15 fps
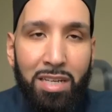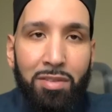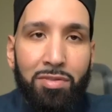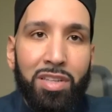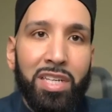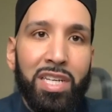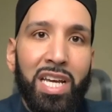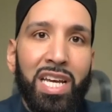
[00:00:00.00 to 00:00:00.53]
of
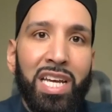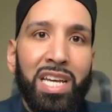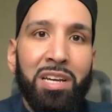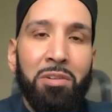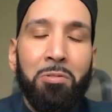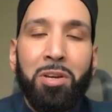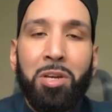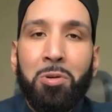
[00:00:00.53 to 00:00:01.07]
the day,
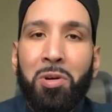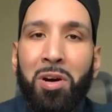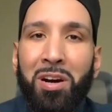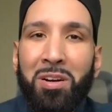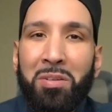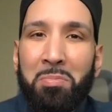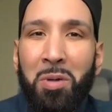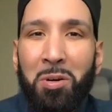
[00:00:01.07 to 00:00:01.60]
when you
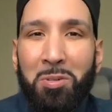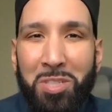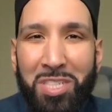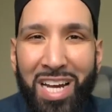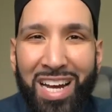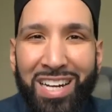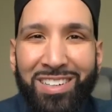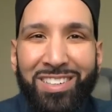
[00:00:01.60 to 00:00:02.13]
are most
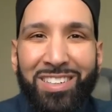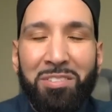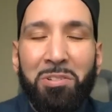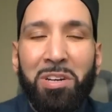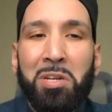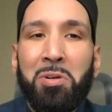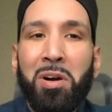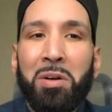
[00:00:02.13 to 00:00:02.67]
tired,
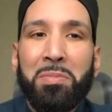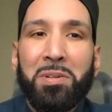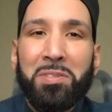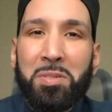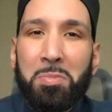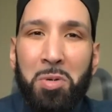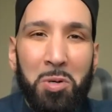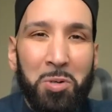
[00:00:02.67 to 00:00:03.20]
when you are
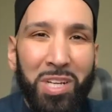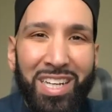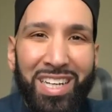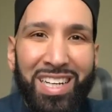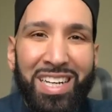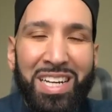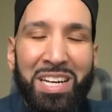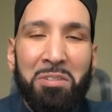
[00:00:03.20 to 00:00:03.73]
most
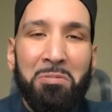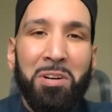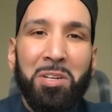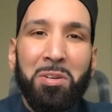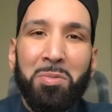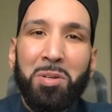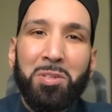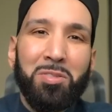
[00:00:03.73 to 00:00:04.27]
broken, when
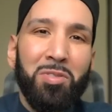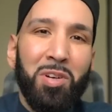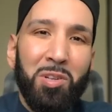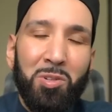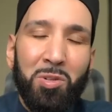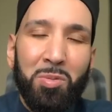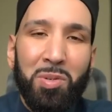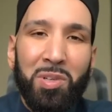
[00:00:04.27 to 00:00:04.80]
you're most
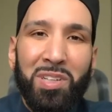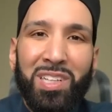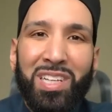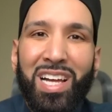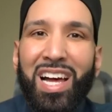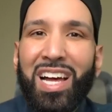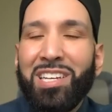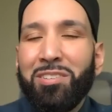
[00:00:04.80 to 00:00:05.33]
vulnerable,
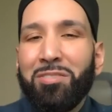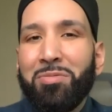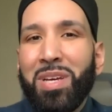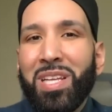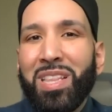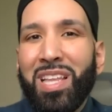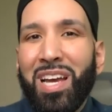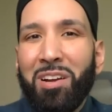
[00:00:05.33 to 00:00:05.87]
and you've
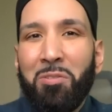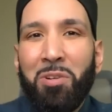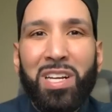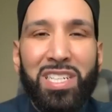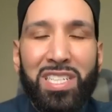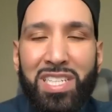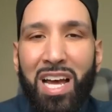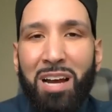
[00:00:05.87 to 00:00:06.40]
made that
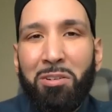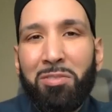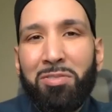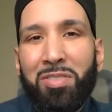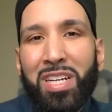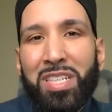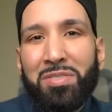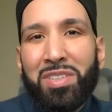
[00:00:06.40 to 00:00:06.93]
greatest
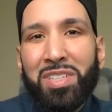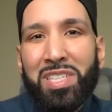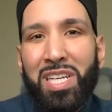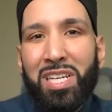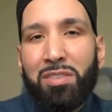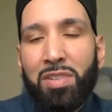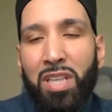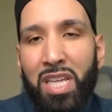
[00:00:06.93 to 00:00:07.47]
sacrifice for the
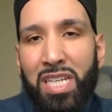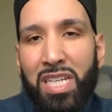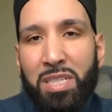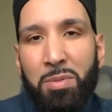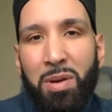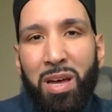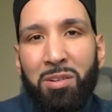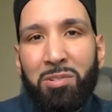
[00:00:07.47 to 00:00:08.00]
sake of Allah
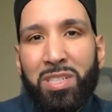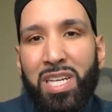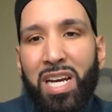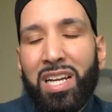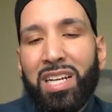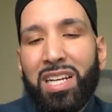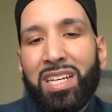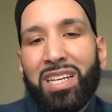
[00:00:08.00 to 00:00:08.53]
subhanahu wa
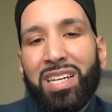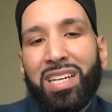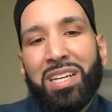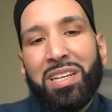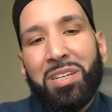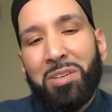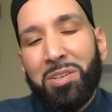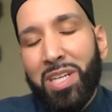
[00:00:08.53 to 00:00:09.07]
ta'ala,
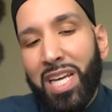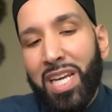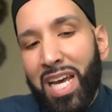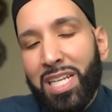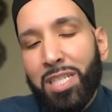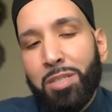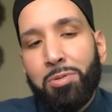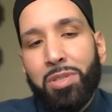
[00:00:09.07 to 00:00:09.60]
your day
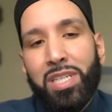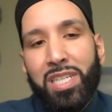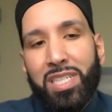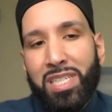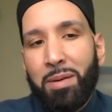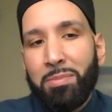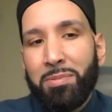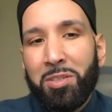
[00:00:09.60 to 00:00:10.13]
ends with an
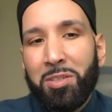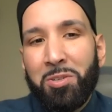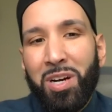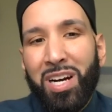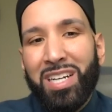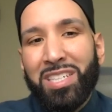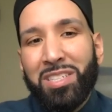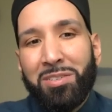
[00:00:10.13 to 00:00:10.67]
accepted
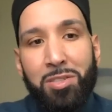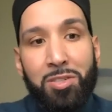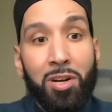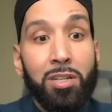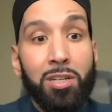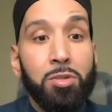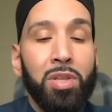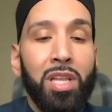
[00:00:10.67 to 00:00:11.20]
dua. So it
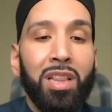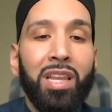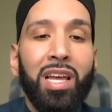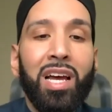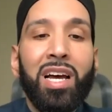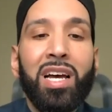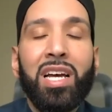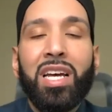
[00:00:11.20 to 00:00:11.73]
starts with
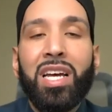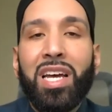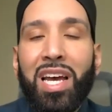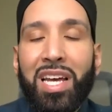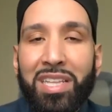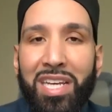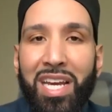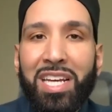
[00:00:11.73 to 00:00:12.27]
Allah
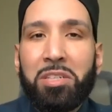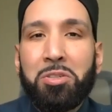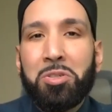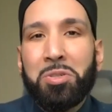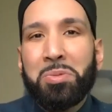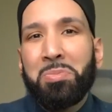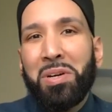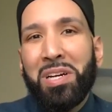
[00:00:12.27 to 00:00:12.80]
and the
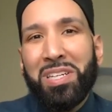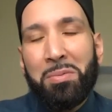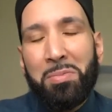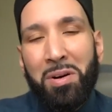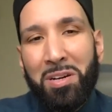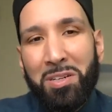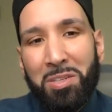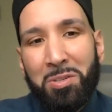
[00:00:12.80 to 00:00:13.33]
angels praying
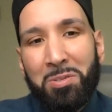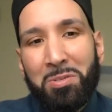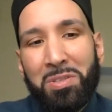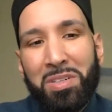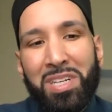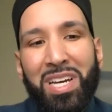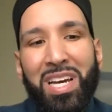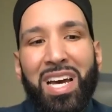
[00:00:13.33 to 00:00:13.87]
upon you,
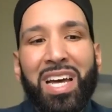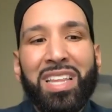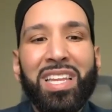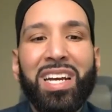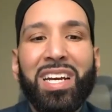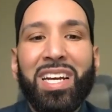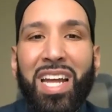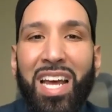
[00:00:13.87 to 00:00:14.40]
and
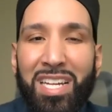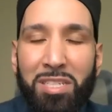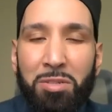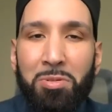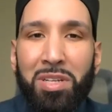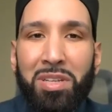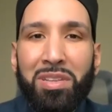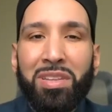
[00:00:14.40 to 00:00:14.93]
then it ends
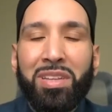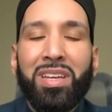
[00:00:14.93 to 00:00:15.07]
with